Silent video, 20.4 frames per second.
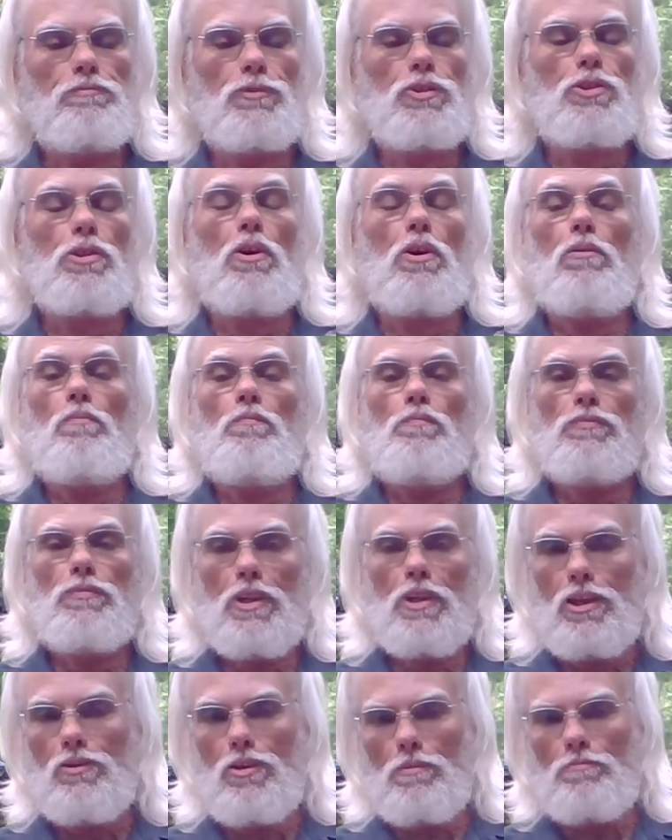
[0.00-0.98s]
So
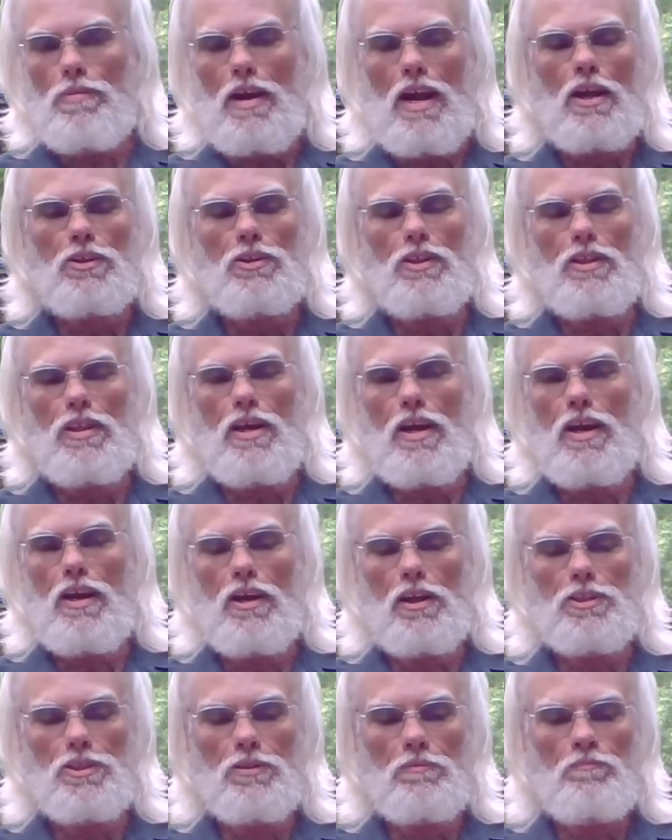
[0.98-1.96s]
anyway, back to the
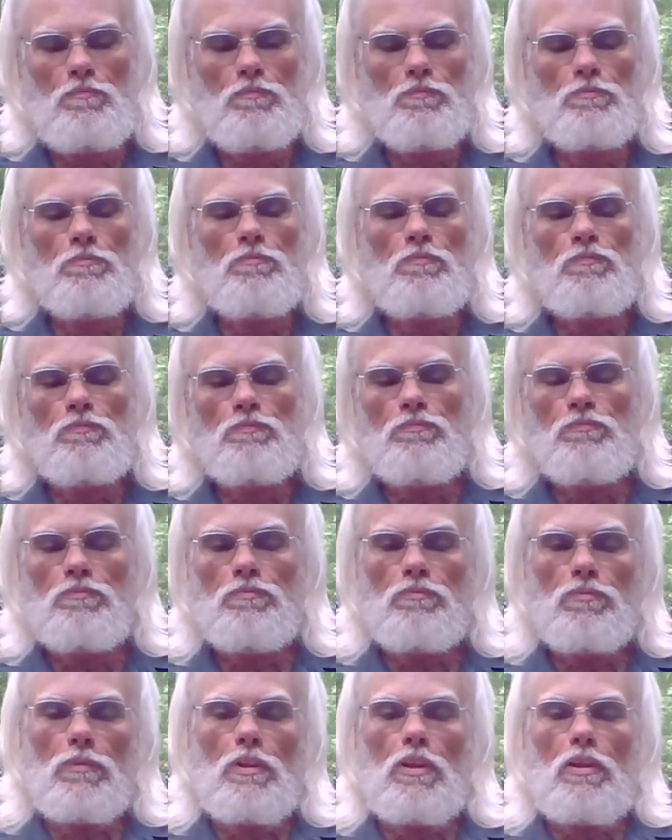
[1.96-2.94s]
ash.
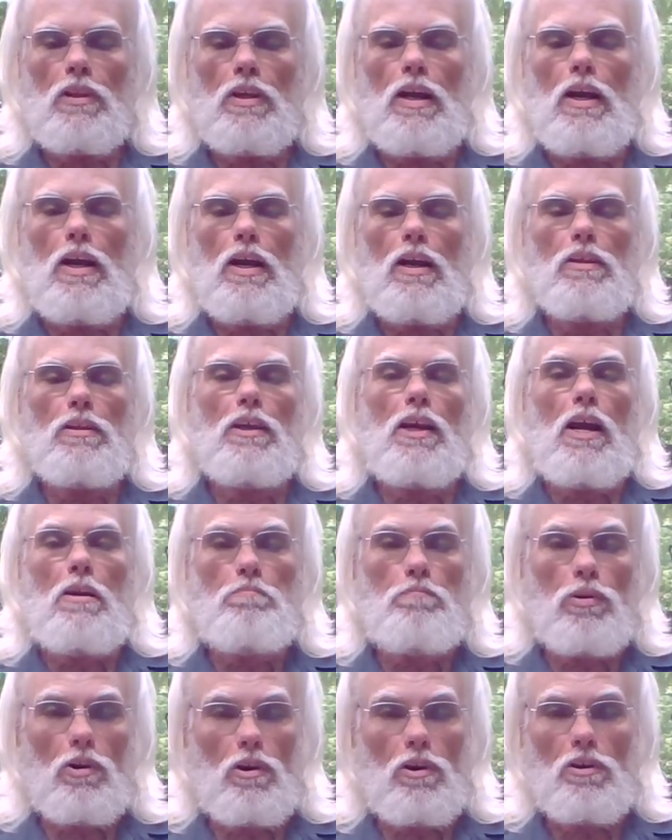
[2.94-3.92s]
And I
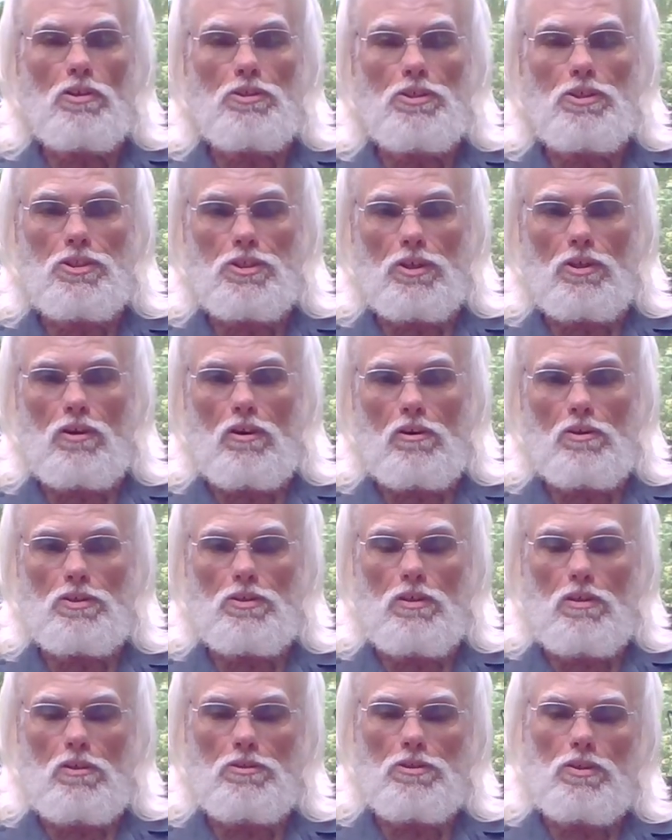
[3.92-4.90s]
purge
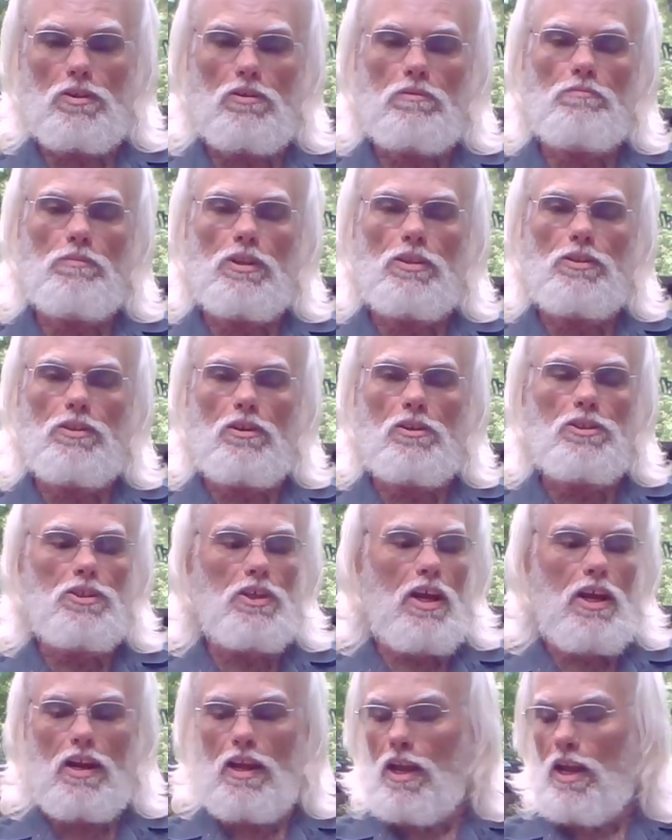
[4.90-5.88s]
cigars also, but there's
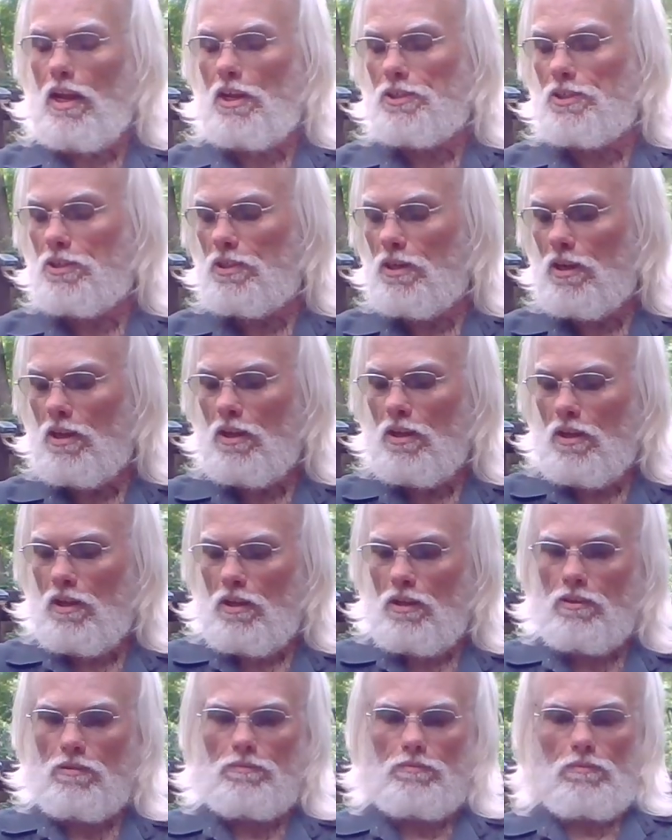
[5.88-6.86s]
that ash,
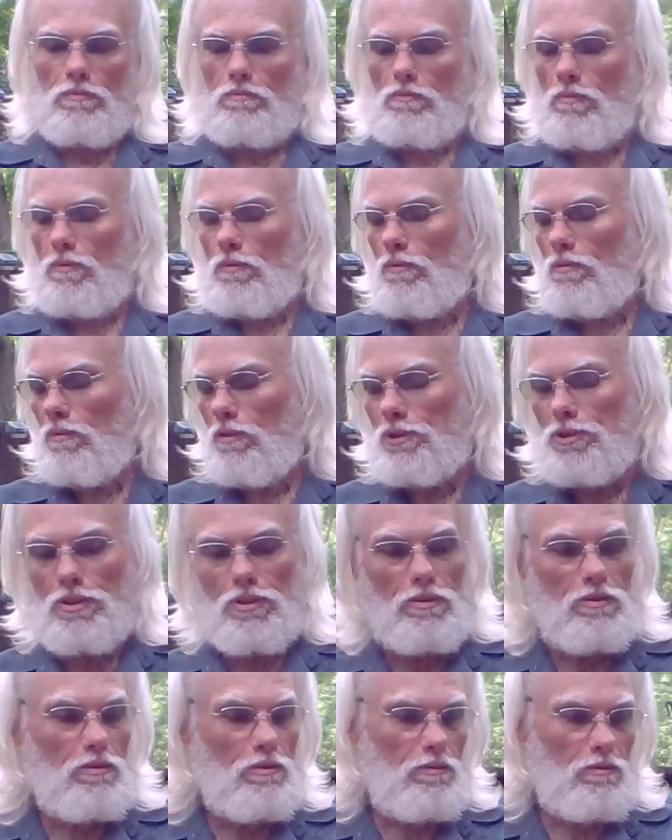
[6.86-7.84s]
which
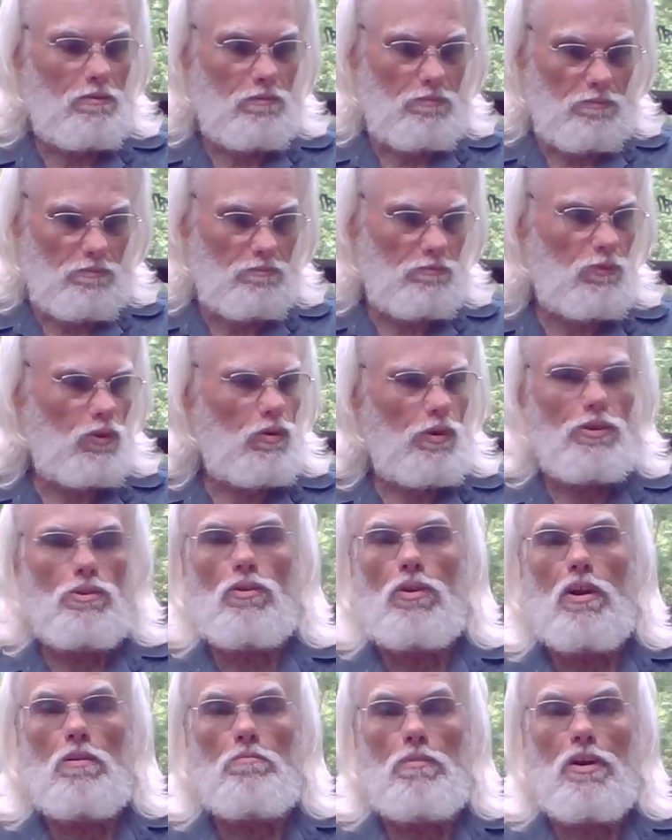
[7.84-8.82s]
I
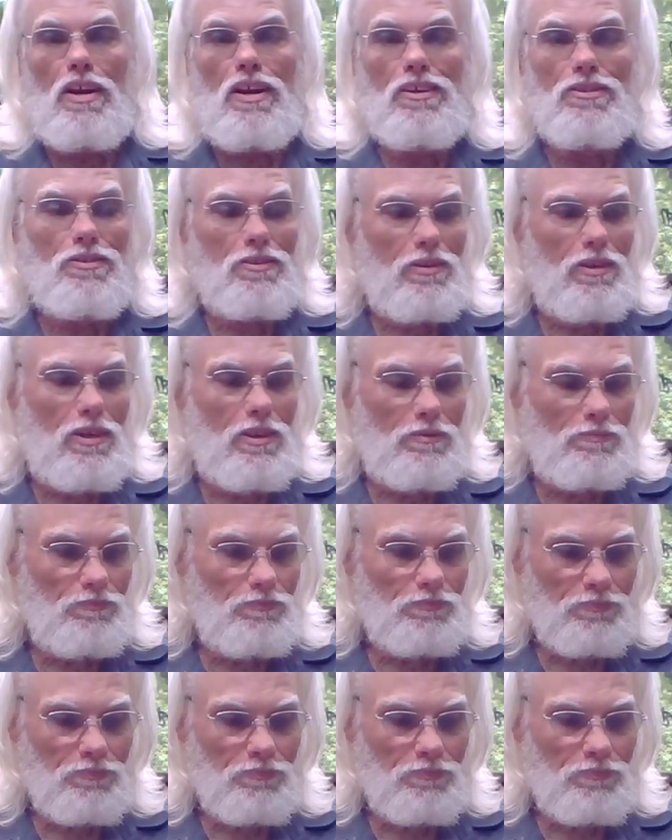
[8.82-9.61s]
don't have my ashtray.